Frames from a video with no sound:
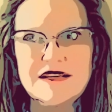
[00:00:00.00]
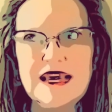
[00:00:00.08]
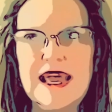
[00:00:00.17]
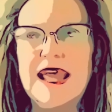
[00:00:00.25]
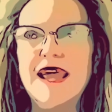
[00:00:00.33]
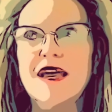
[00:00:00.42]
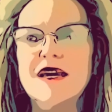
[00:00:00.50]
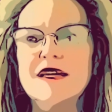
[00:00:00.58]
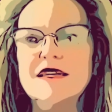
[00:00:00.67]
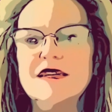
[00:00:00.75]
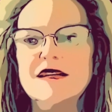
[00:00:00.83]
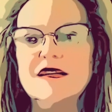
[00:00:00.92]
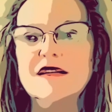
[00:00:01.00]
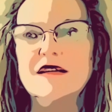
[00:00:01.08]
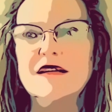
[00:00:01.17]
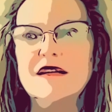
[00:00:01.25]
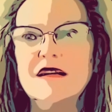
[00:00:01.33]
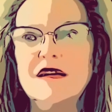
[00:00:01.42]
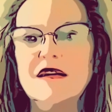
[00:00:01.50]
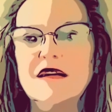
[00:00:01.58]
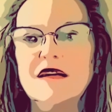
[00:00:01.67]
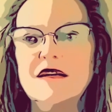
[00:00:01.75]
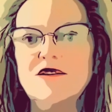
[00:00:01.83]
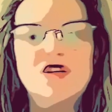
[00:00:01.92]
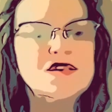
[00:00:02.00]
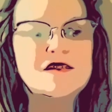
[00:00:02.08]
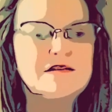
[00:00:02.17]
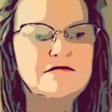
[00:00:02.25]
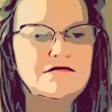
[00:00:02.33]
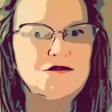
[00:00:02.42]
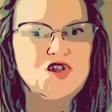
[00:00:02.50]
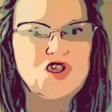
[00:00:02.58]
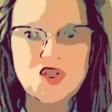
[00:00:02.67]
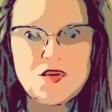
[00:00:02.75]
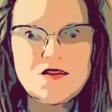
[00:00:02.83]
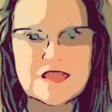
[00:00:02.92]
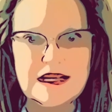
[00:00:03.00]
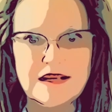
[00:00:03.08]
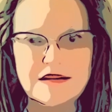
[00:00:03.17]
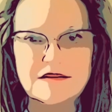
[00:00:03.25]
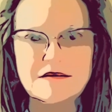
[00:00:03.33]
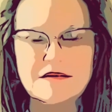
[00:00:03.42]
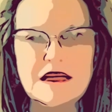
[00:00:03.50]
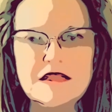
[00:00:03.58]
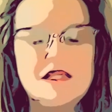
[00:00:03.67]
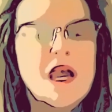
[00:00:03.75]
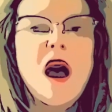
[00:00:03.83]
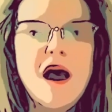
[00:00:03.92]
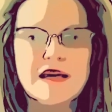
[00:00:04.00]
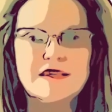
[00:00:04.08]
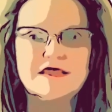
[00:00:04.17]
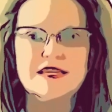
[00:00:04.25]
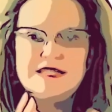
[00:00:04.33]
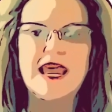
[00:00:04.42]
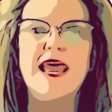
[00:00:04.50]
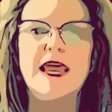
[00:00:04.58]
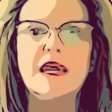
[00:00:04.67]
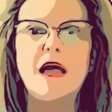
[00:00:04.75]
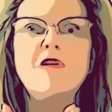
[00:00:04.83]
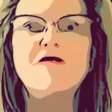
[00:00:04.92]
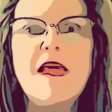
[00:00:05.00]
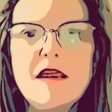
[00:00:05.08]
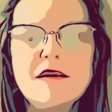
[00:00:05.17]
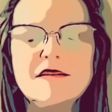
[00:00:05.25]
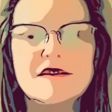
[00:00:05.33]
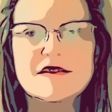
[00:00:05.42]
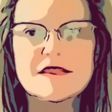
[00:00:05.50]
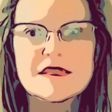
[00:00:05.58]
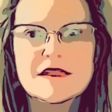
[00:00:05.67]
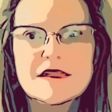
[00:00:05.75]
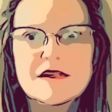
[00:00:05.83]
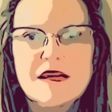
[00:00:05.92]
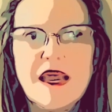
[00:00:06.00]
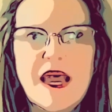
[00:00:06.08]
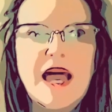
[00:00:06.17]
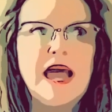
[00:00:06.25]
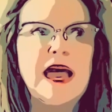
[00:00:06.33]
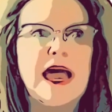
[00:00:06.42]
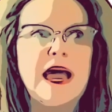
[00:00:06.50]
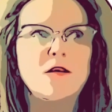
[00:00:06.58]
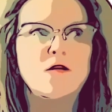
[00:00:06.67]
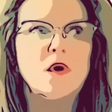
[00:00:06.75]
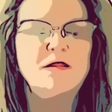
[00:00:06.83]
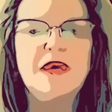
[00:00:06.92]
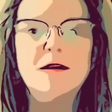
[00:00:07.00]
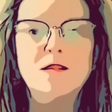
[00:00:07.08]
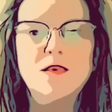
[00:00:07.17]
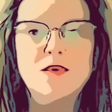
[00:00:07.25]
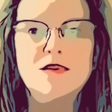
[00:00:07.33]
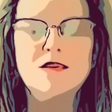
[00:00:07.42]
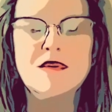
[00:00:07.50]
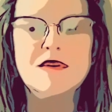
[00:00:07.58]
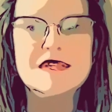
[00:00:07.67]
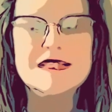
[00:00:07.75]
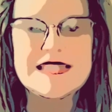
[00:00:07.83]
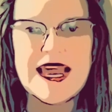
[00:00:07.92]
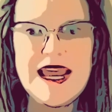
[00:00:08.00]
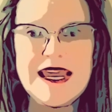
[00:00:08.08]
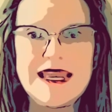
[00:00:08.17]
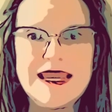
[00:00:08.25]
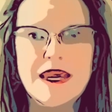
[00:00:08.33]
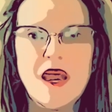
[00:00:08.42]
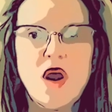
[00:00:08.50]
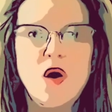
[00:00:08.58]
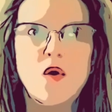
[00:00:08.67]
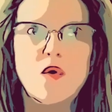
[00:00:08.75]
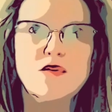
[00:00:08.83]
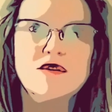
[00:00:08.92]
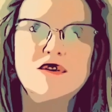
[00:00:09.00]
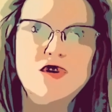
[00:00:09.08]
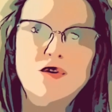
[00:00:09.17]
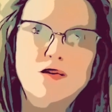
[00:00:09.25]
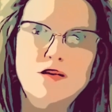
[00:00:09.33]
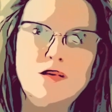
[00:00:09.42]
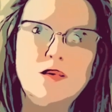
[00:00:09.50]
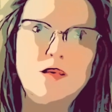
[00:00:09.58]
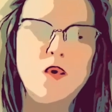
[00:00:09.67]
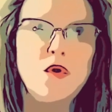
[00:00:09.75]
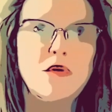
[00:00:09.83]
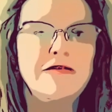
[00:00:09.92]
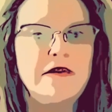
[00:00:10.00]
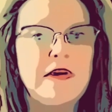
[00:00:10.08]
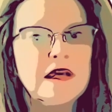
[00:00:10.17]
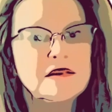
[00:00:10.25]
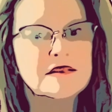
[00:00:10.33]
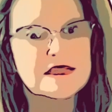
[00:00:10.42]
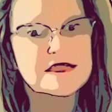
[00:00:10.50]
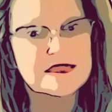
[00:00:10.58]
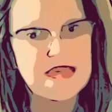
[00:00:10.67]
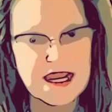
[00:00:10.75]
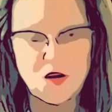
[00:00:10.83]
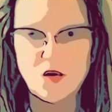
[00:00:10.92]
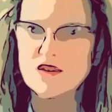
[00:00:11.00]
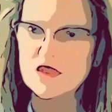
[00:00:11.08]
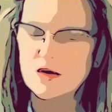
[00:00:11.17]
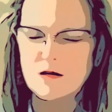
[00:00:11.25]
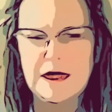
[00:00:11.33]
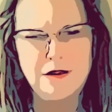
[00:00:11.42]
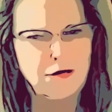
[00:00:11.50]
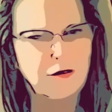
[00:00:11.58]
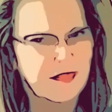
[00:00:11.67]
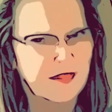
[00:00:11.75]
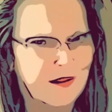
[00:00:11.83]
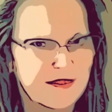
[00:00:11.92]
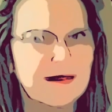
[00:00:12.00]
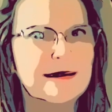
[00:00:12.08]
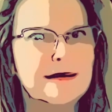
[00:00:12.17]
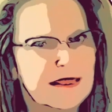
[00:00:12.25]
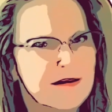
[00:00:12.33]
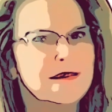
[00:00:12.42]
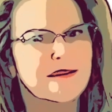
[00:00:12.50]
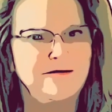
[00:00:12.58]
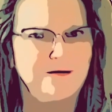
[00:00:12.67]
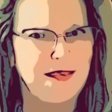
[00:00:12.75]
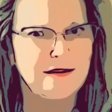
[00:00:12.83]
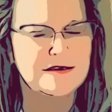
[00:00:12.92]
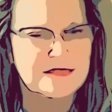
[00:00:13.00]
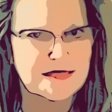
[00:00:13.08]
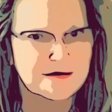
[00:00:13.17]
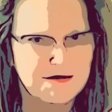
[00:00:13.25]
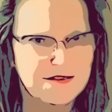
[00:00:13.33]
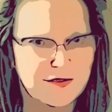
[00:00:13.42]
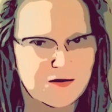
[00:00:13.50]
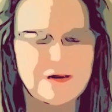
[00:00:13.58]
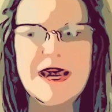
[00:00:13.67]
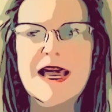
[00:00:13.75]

and just choosing not to take offense at what people say or do or fail to say or do that you think they need to do.